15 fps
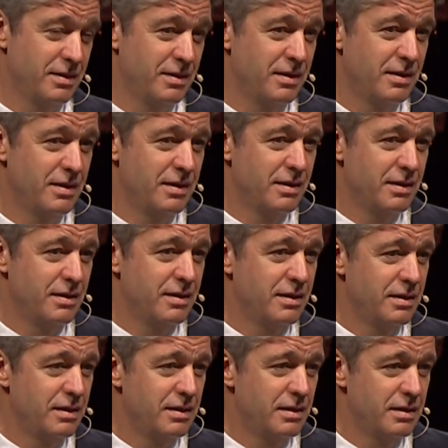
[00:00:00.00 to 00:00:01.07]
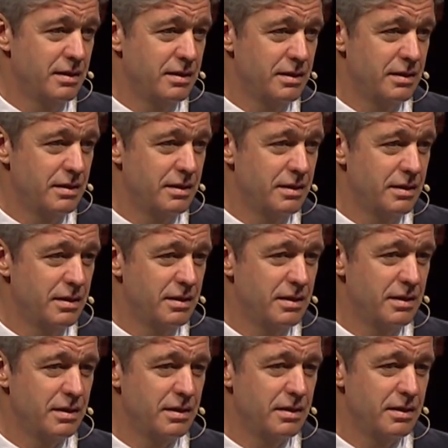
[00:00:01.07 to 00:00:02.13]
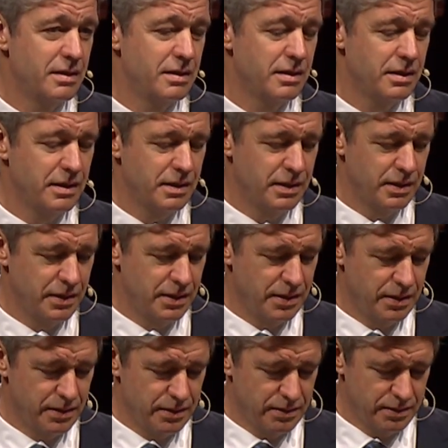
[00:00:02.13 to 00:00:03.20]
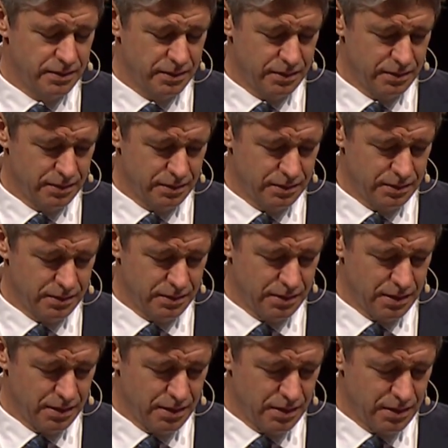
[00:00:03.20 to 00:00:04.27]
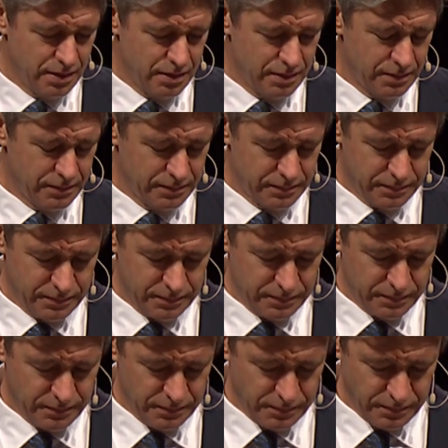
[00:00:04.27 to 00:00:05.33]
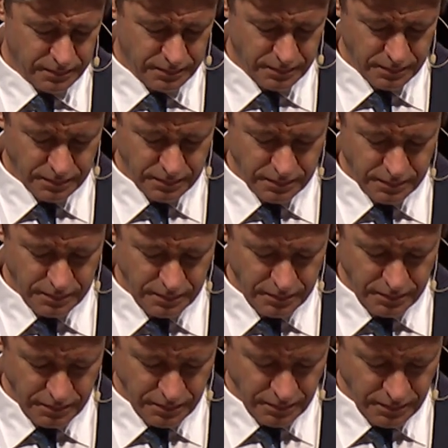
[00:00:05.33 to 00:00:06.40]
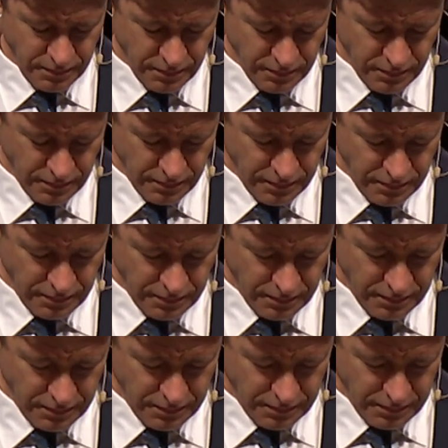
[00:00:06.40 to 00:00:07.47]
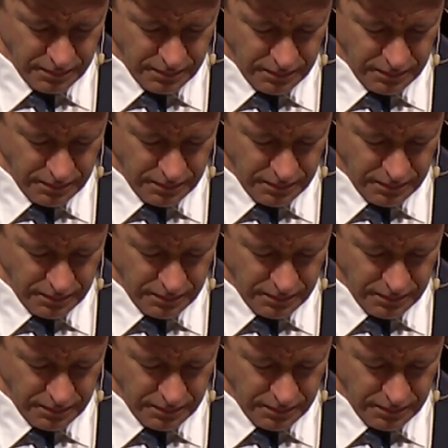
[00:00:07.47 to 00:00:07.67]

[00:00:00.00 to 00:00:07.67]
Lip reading: [no speech]